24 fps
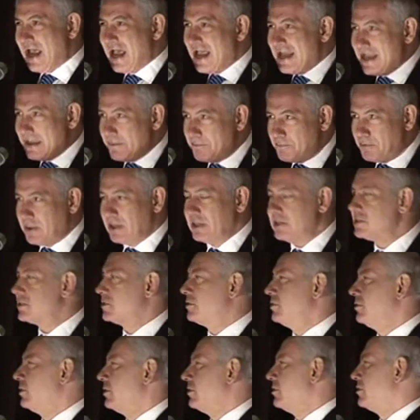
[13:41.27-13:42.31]
any peace
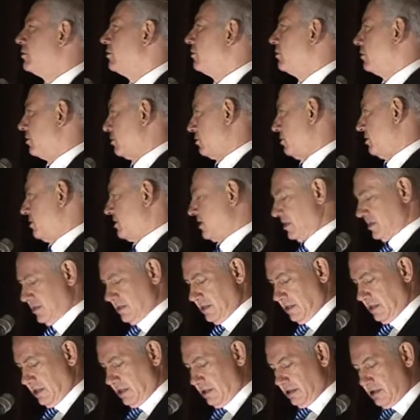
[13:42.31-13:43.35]
to endure, to
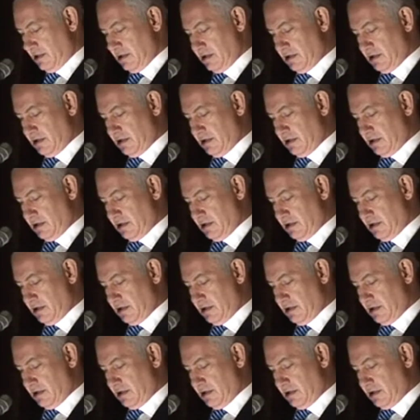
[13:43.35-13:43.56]
succeed,